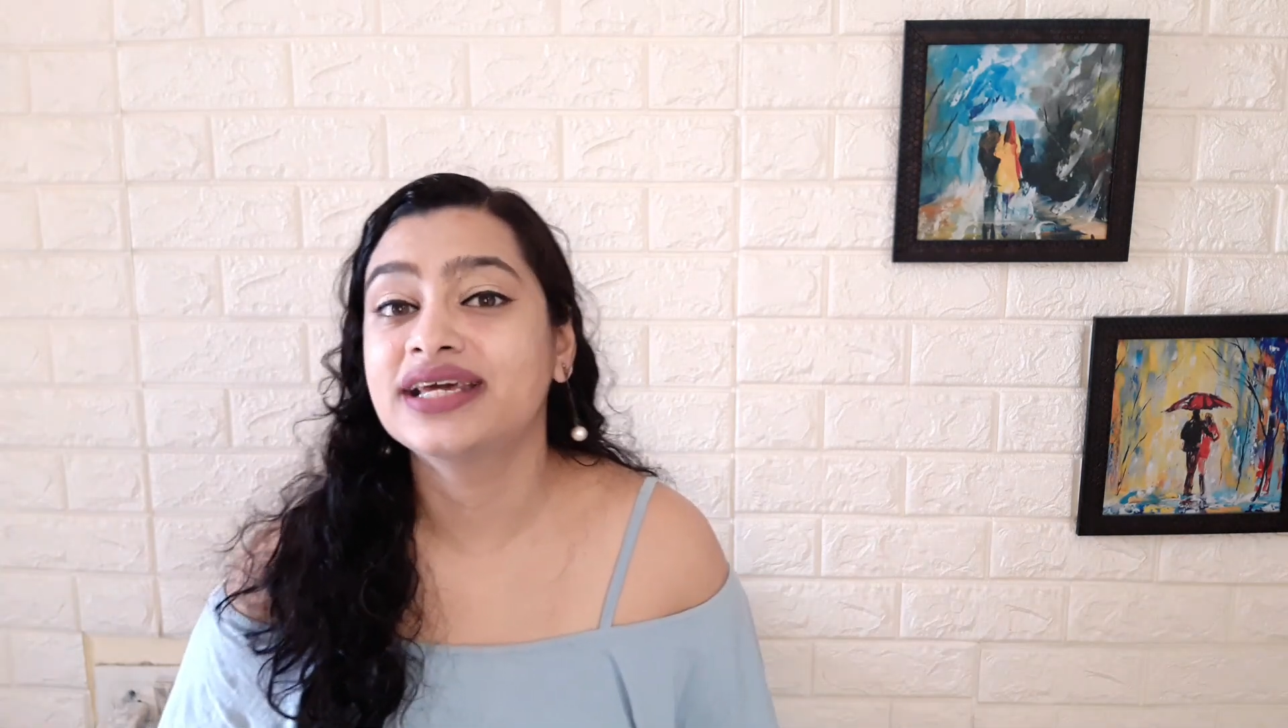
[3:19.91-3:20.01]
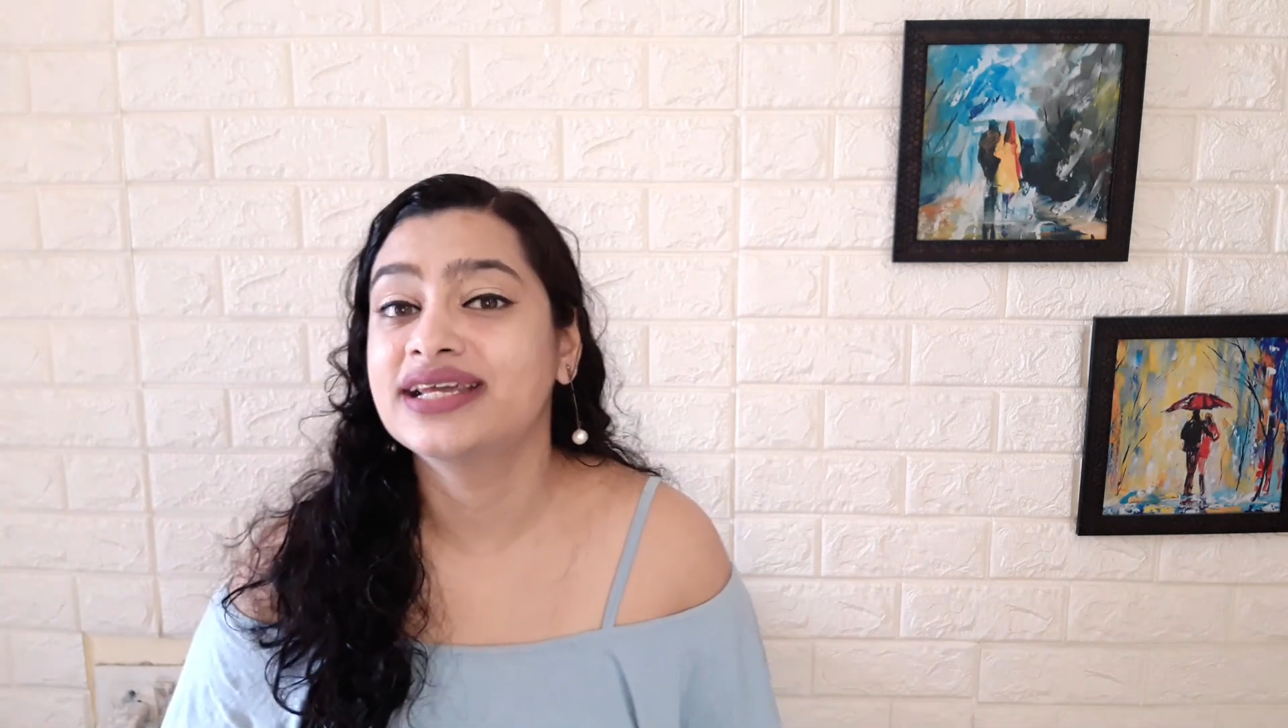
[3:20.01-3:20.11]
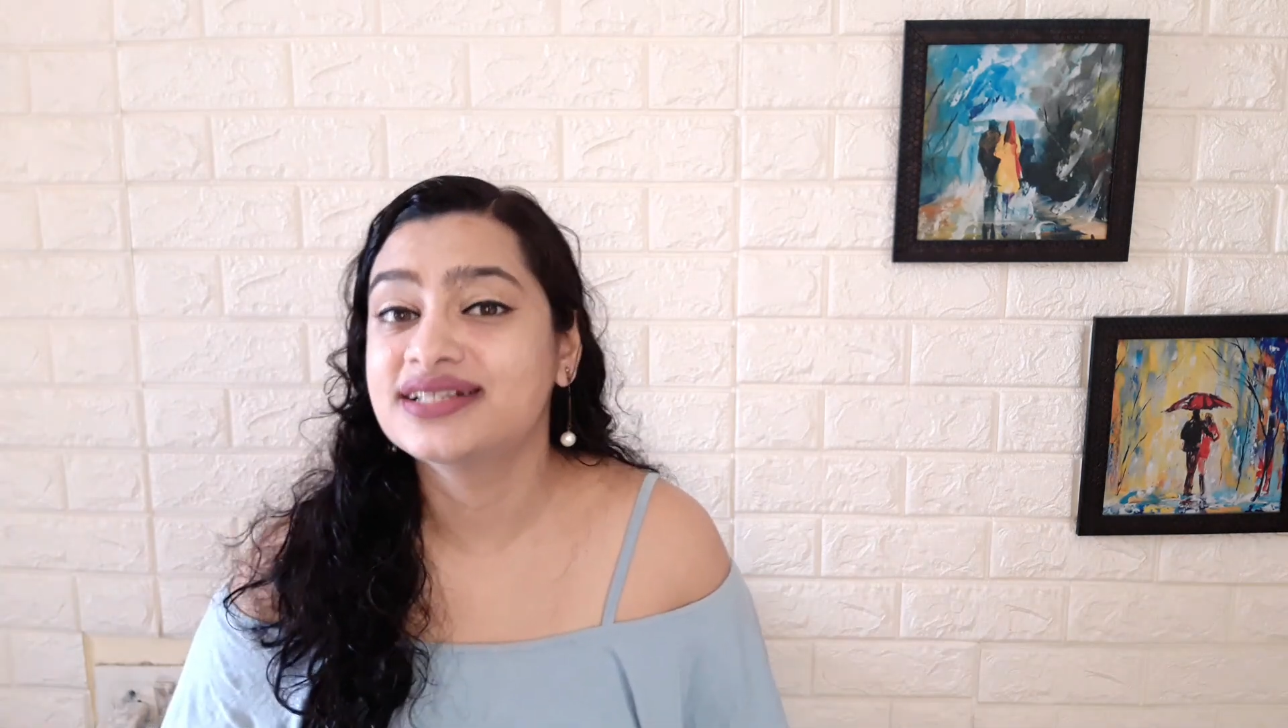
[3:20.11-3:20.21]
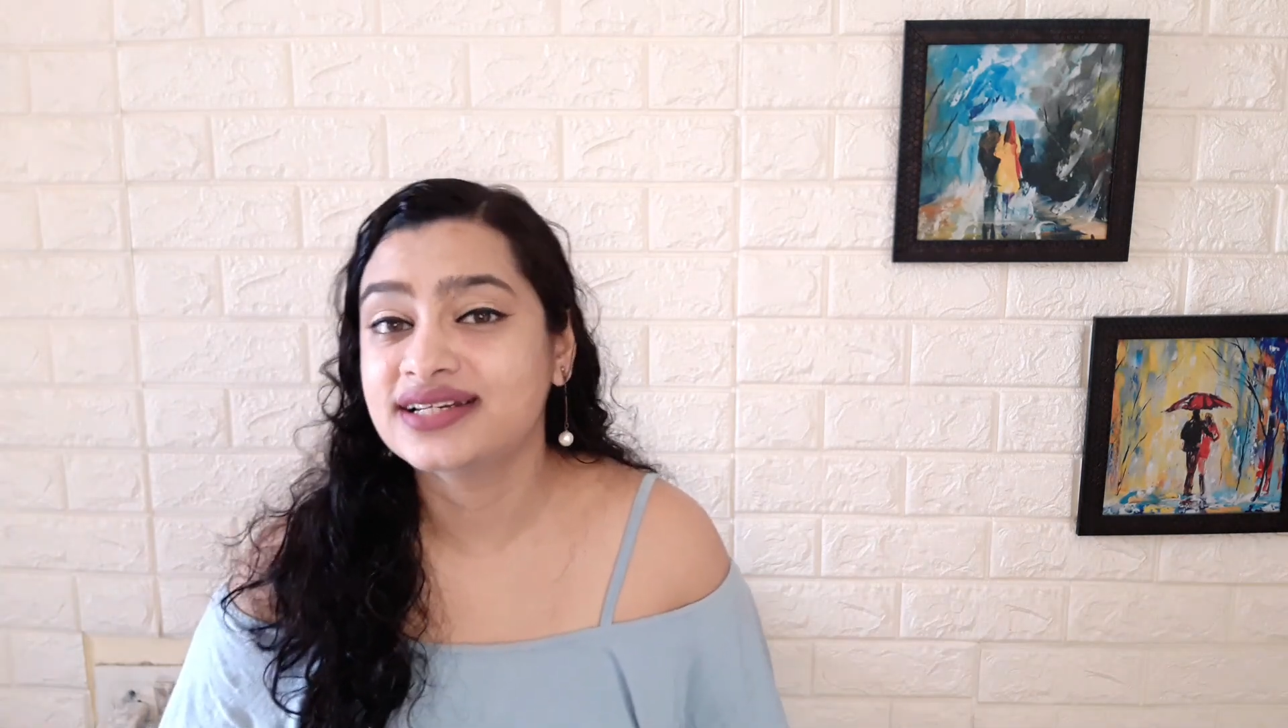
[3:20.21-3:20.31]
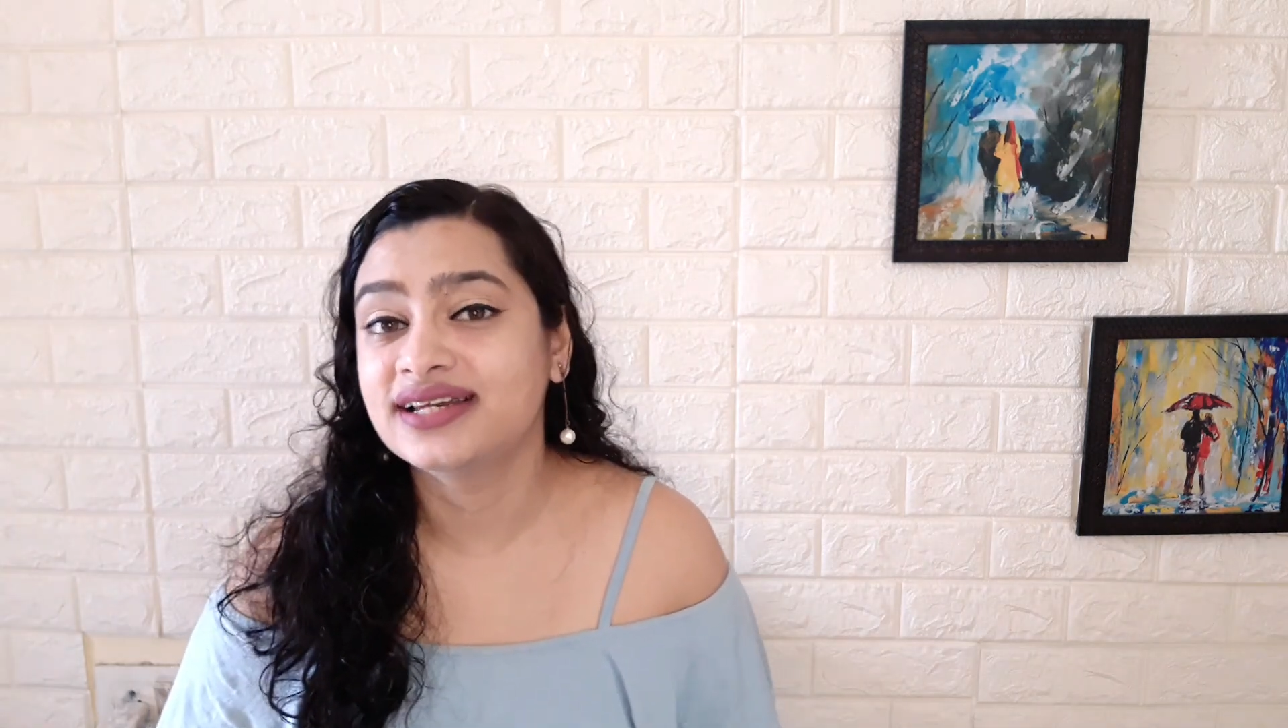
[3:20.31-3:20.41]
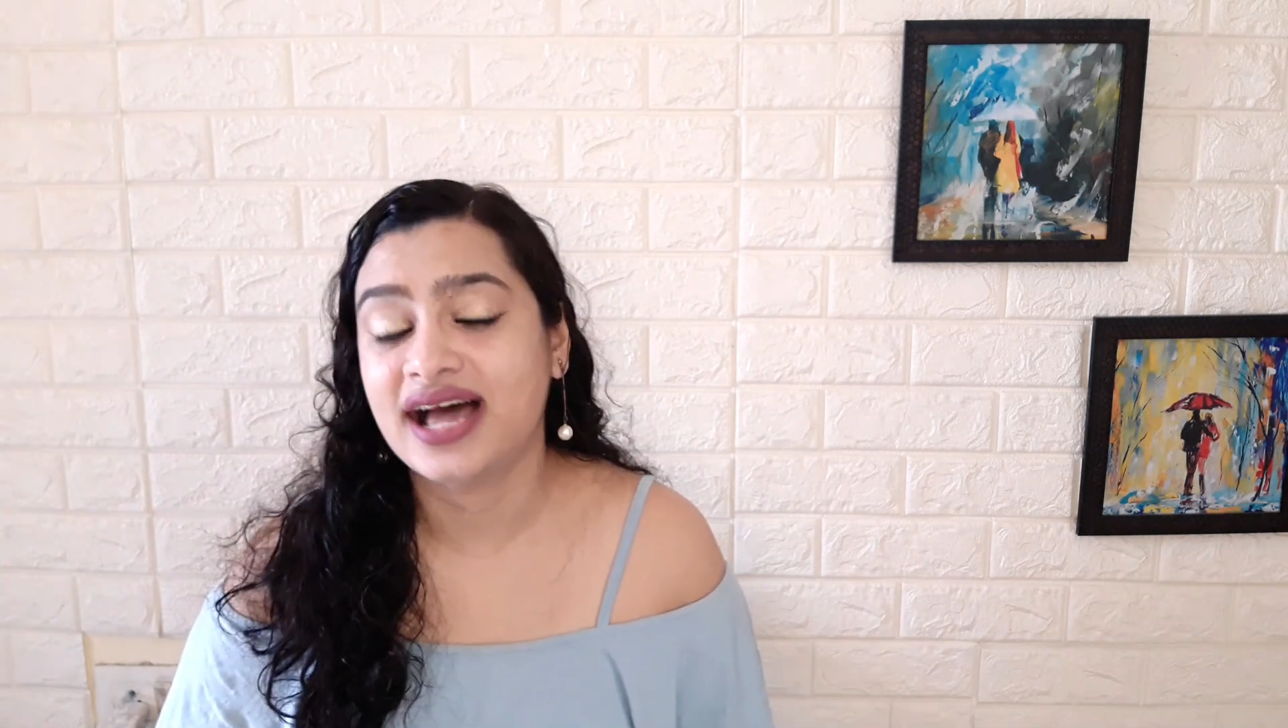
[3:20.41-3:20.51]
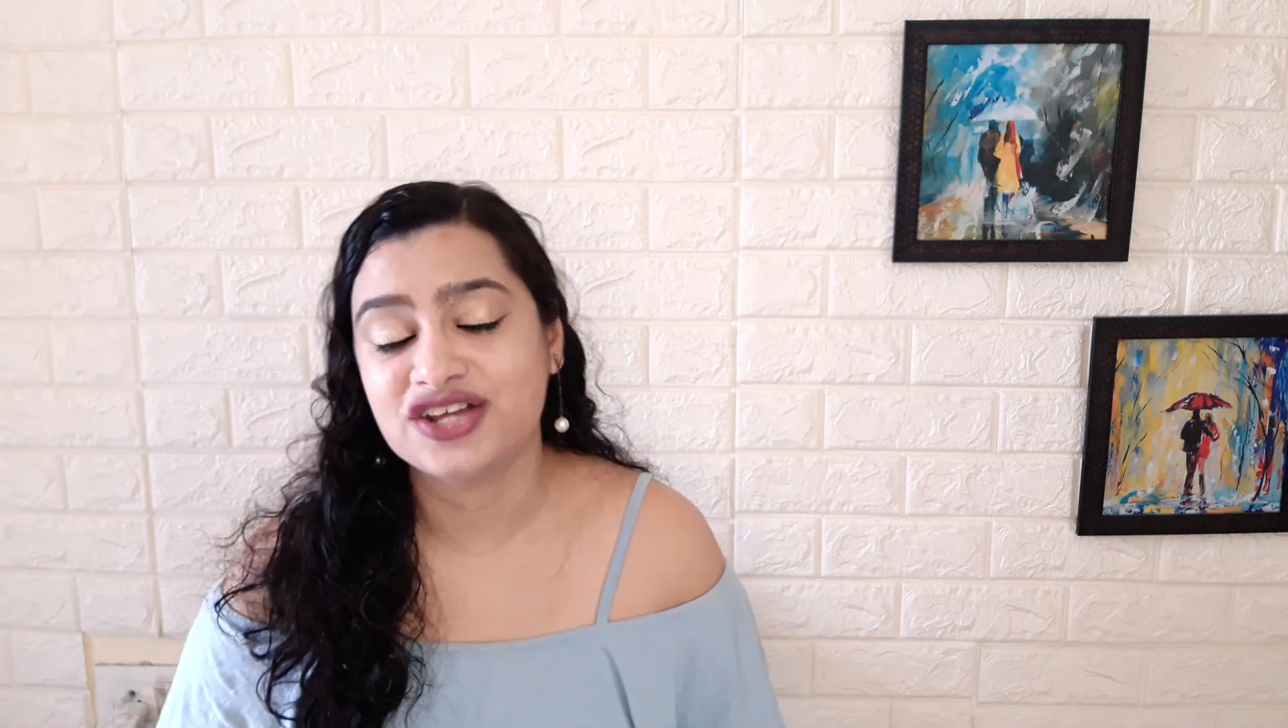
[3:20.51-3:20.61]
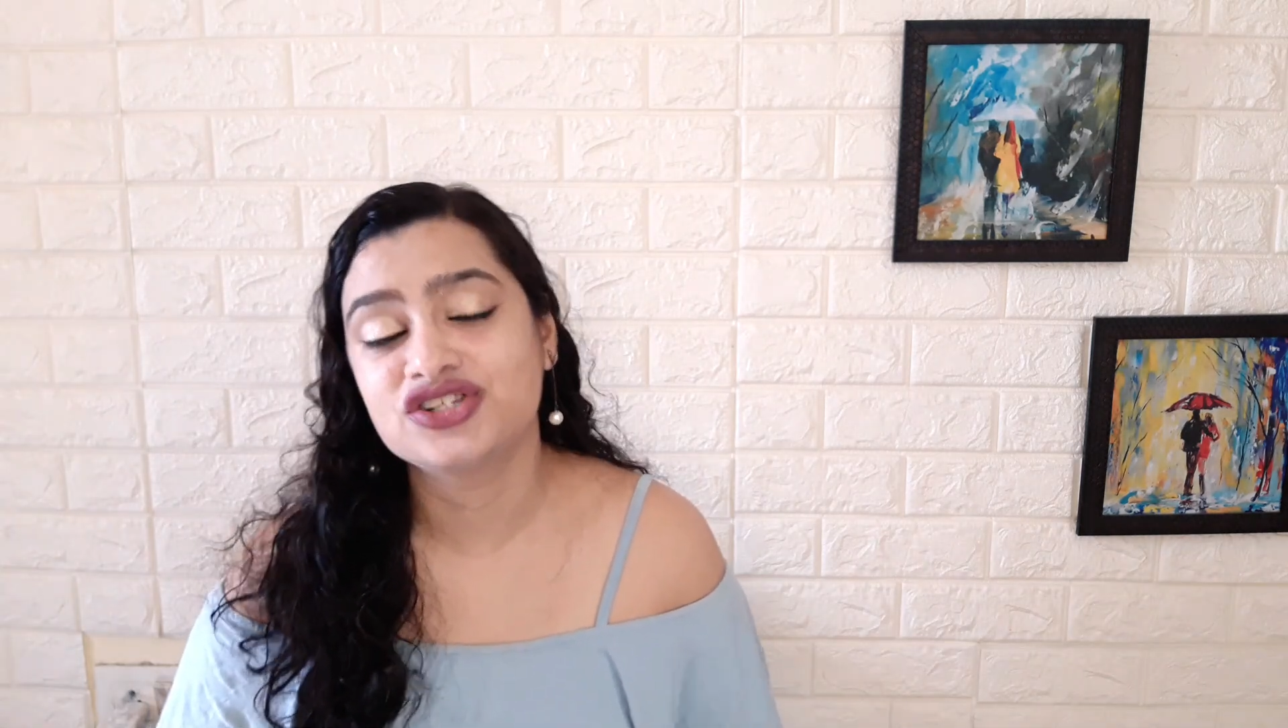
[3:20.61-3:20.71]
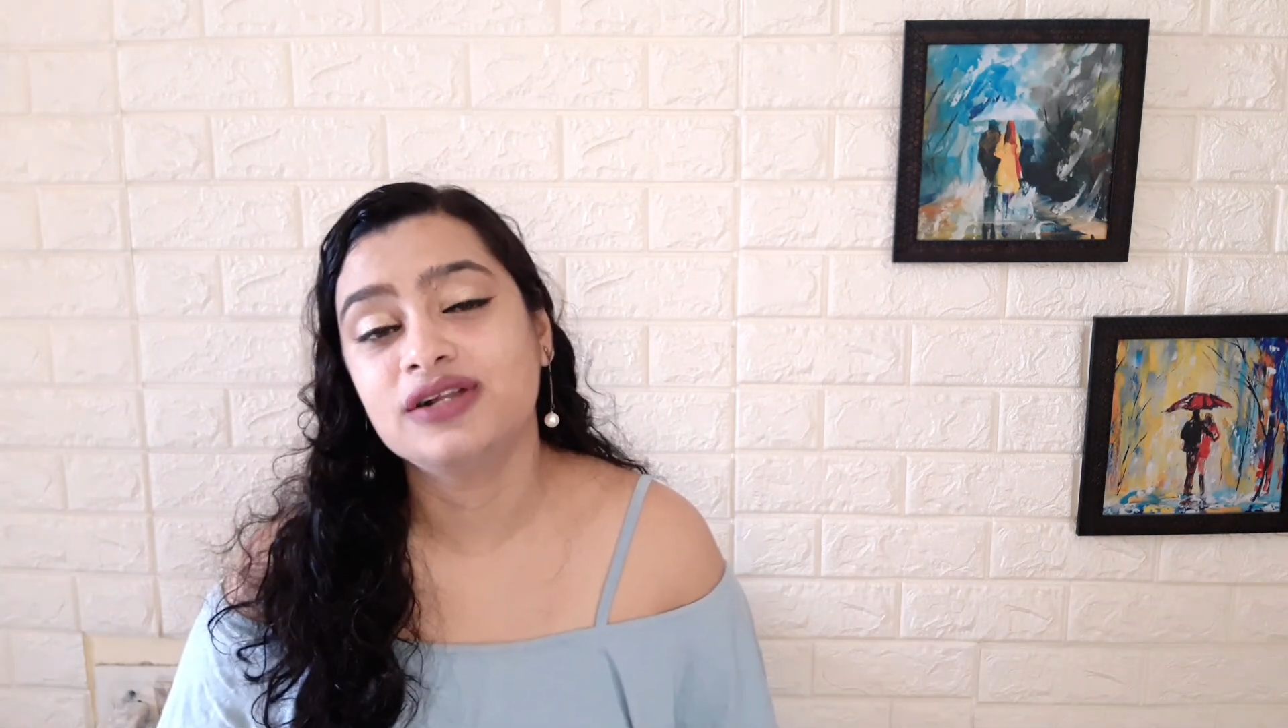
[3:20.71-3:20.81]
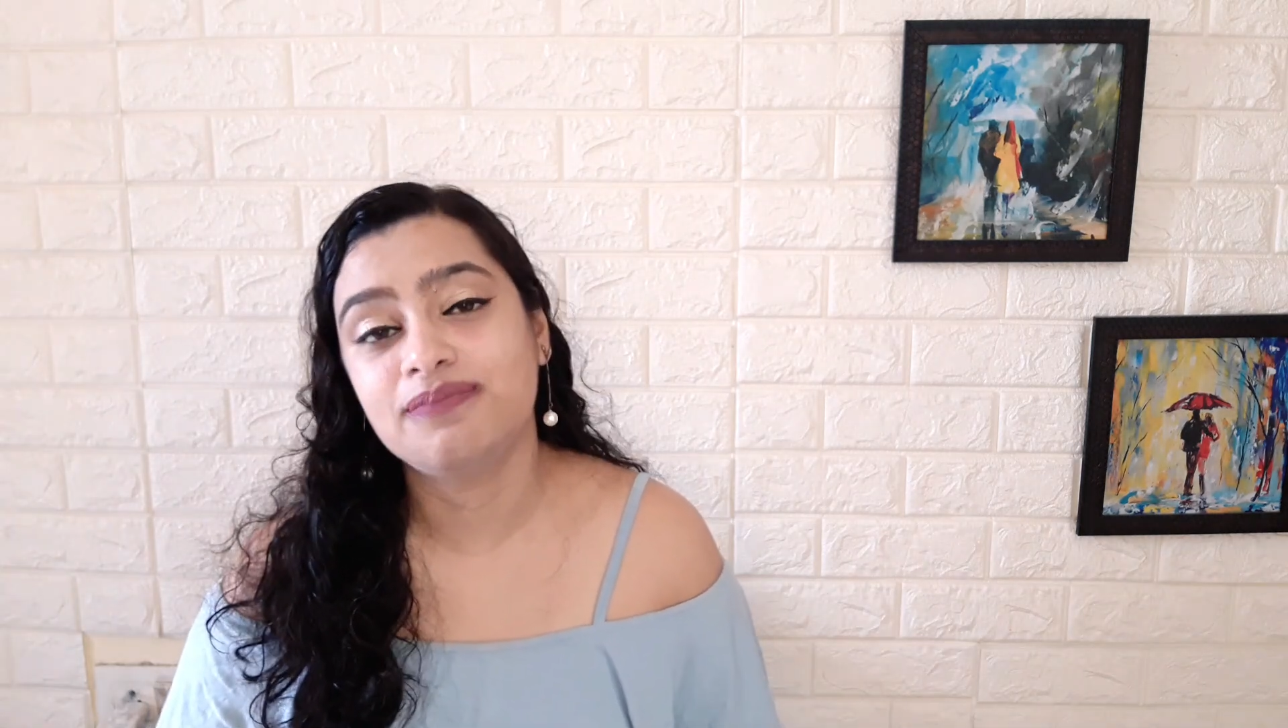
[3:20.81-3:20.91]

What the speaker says: international